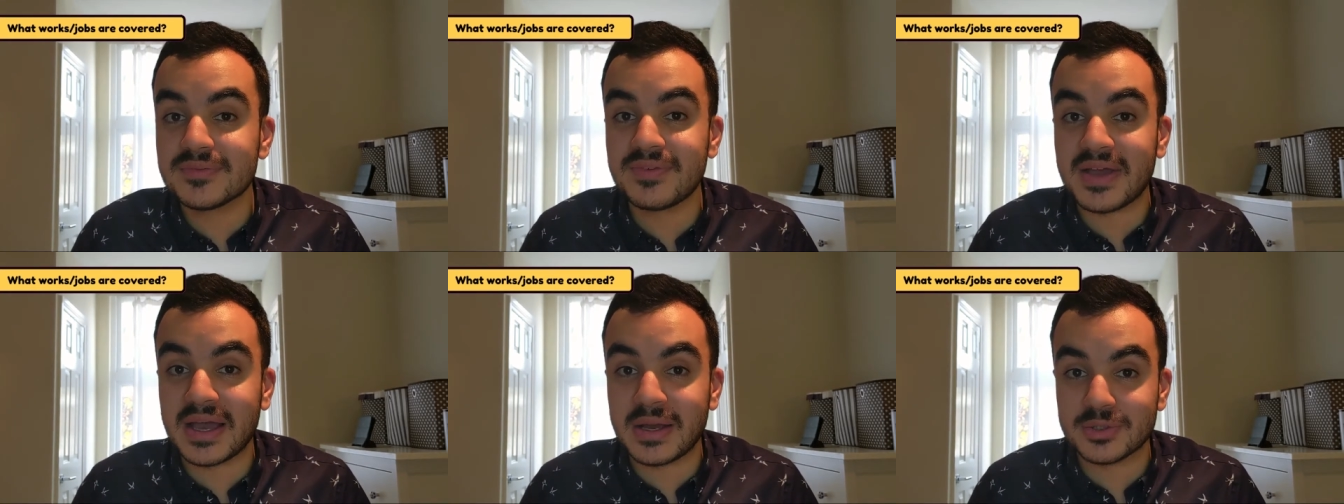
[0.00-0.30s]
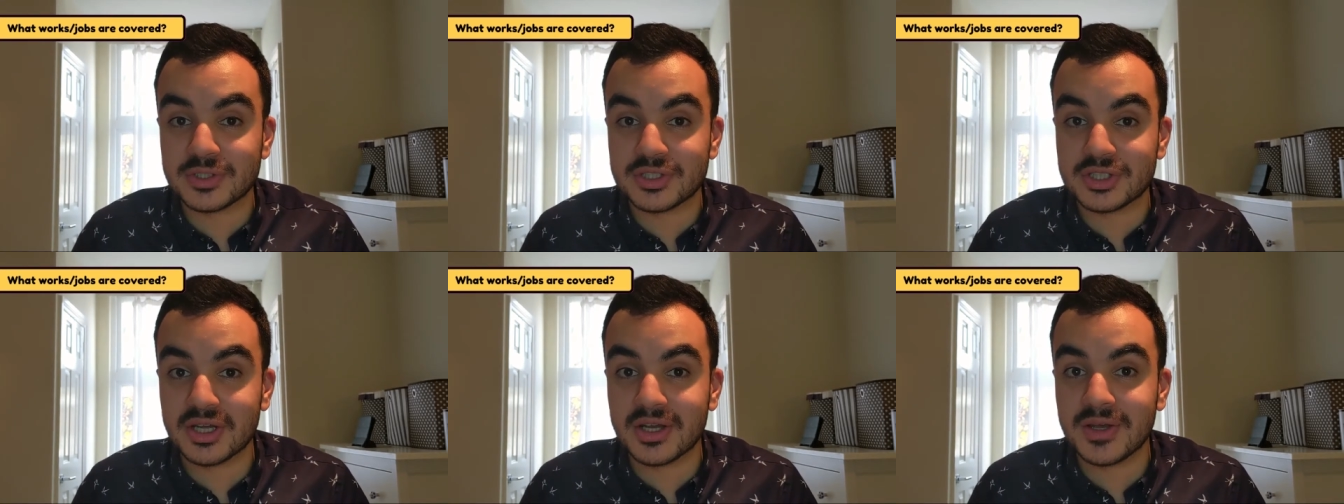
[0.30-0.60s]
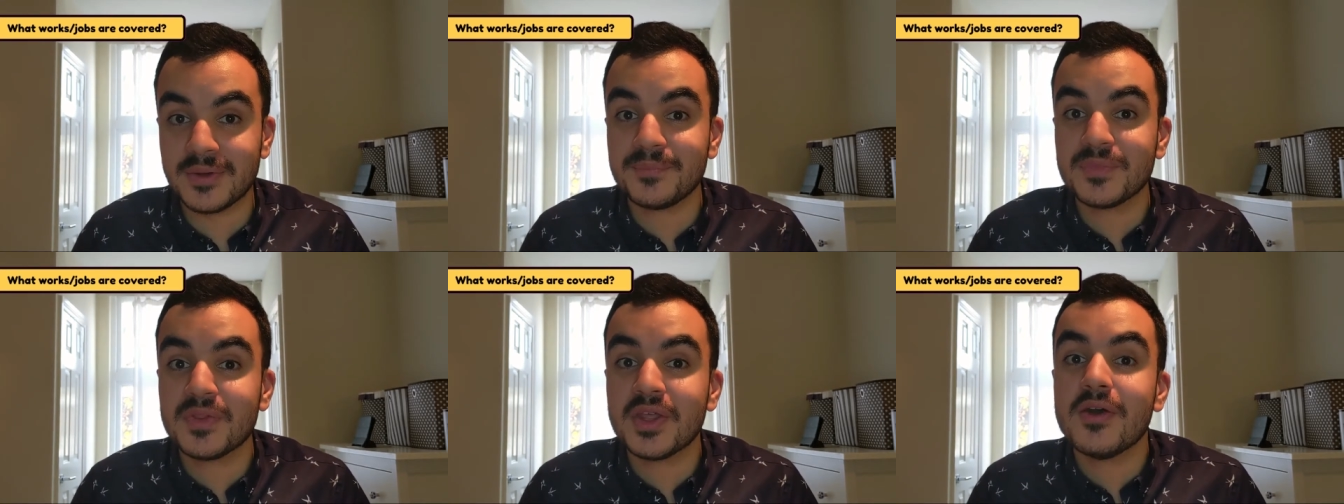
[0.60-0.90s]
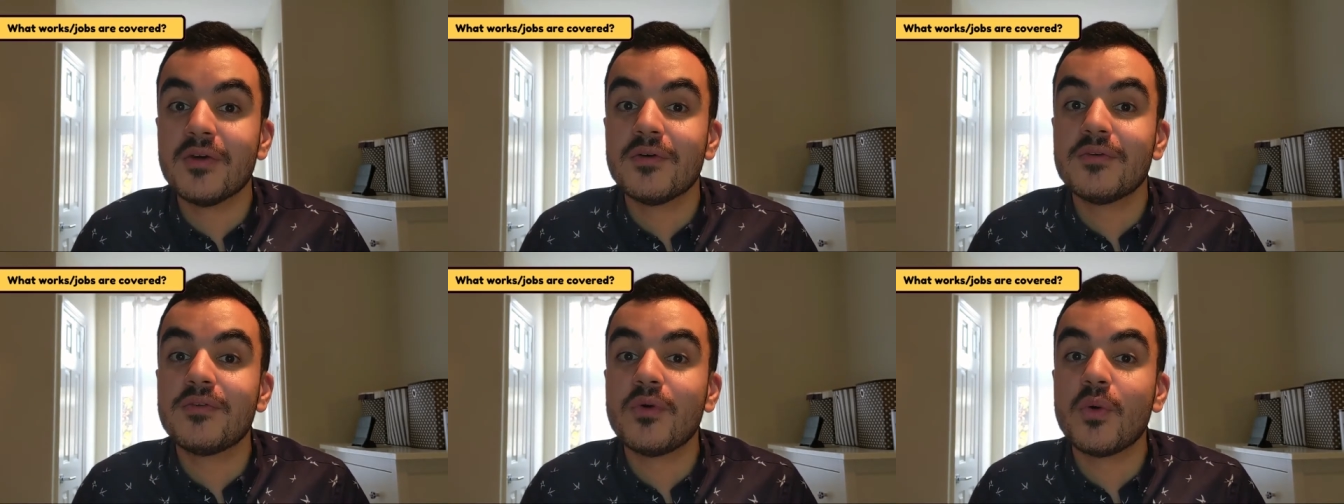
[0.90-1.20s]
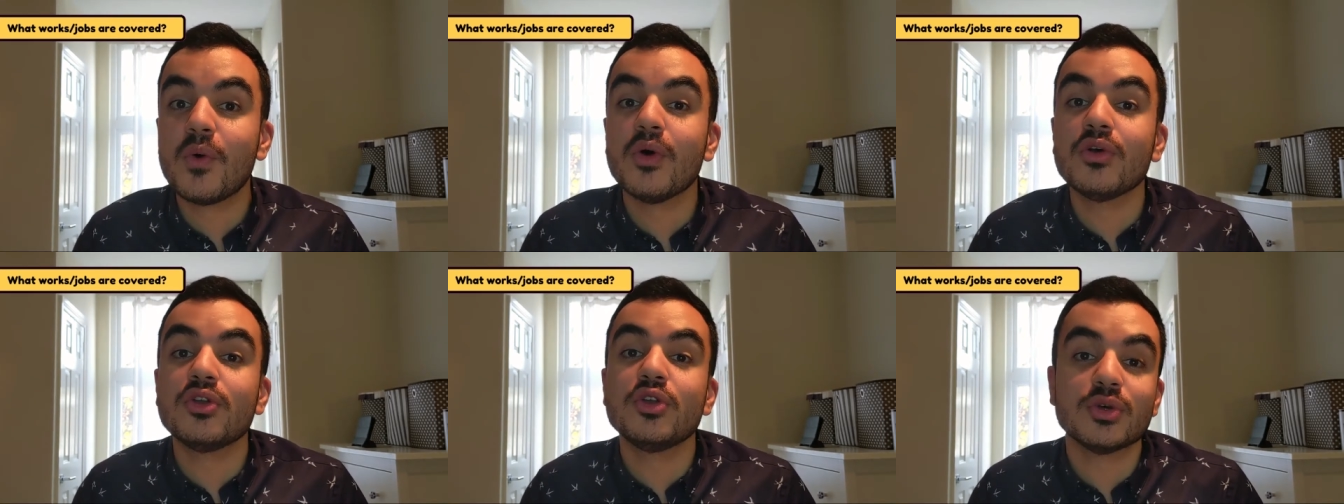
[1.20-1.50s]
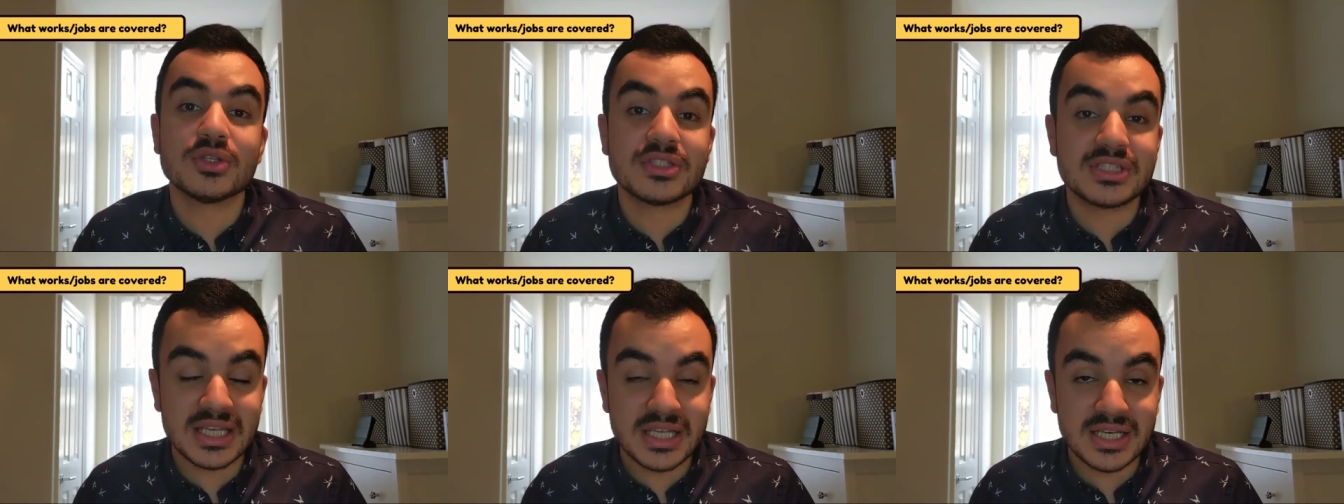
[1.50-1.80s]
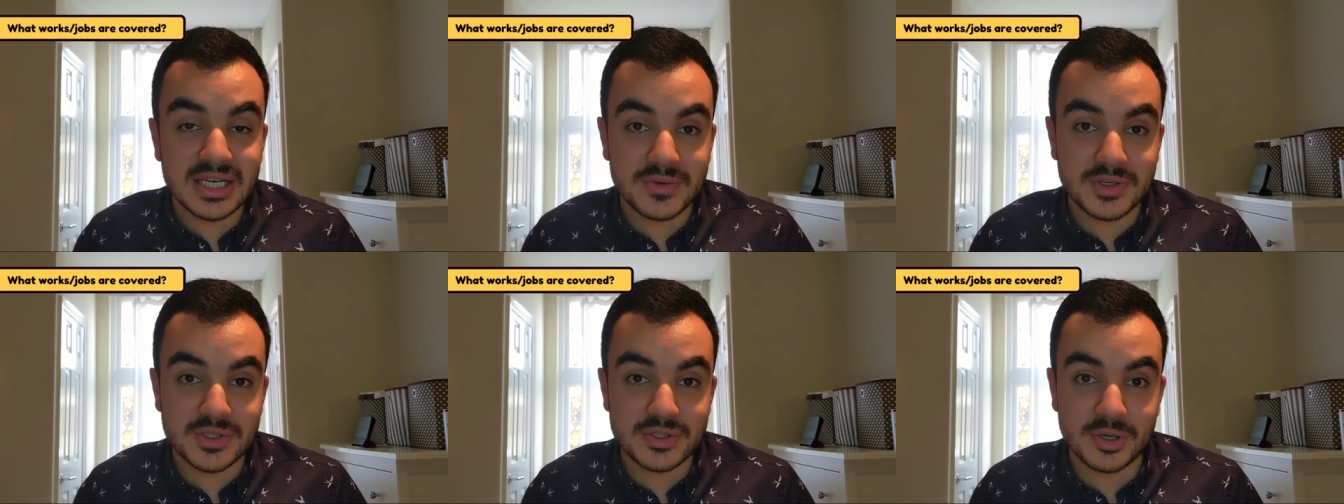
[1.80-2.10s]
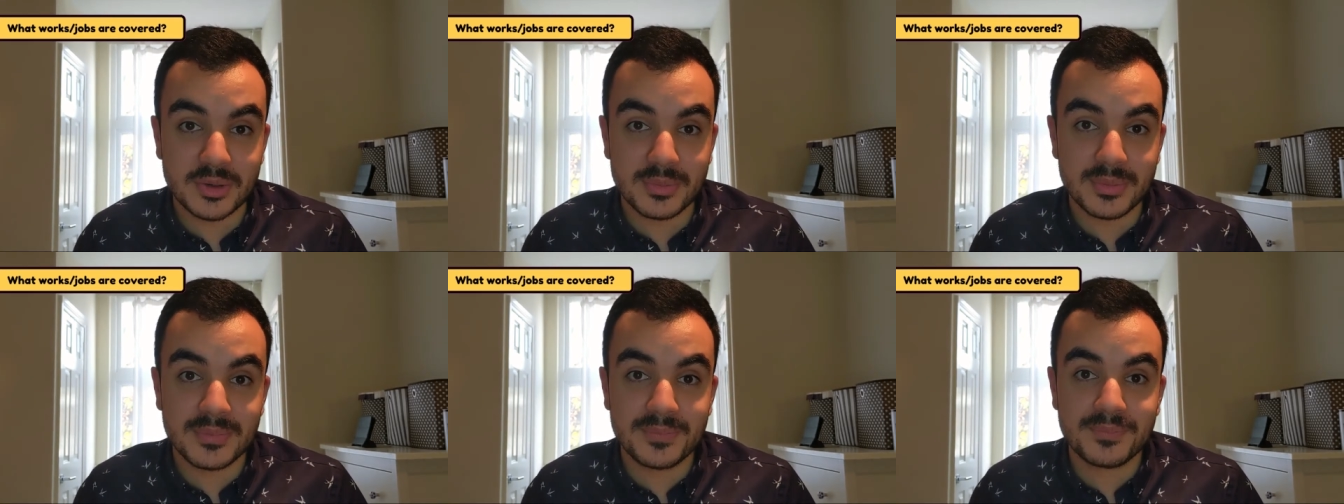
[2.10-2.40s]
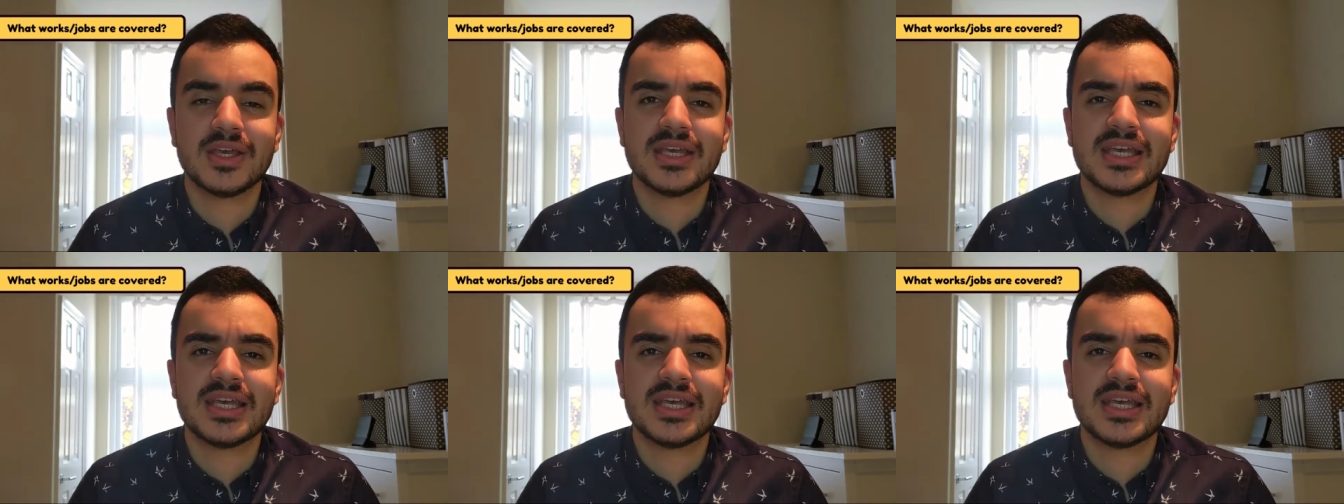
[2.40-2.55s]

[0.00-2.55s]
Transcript: voucher for your secondary job.